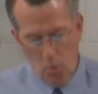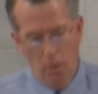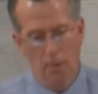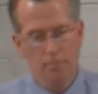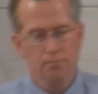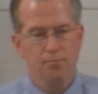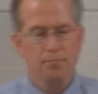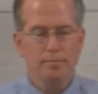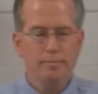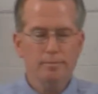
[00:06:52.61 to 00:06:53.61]
Word.
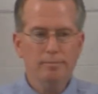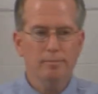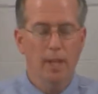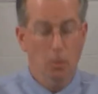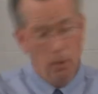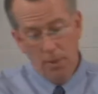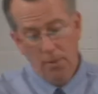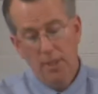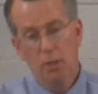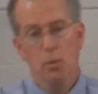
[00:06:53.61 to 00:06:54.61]
And one of the
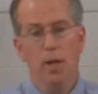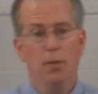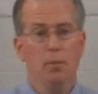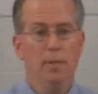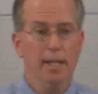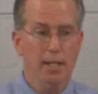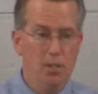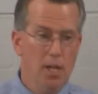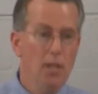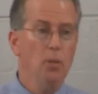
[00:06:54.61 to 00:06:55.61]
things we ought to be
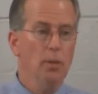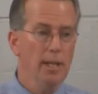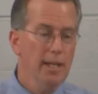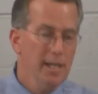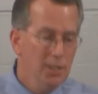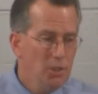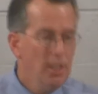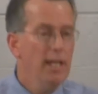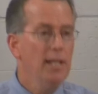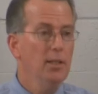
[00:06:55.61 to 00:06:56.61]
continually
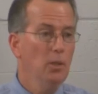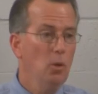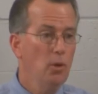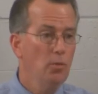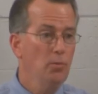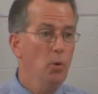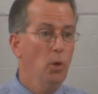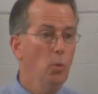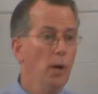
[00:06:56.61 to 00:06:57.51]
seeking the Lord for,